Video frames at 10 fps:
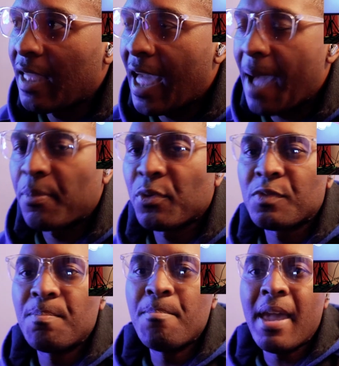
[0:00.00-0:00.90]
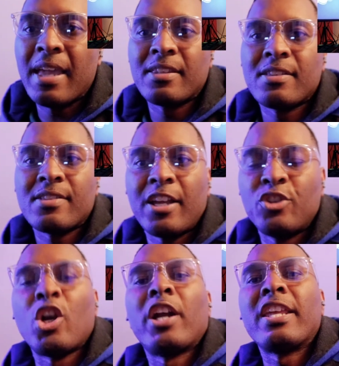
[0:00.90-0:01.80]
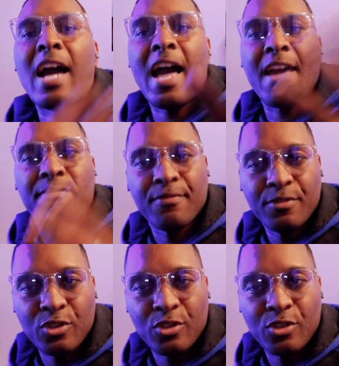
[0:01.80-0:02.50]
Apple's main design. Johnny Ive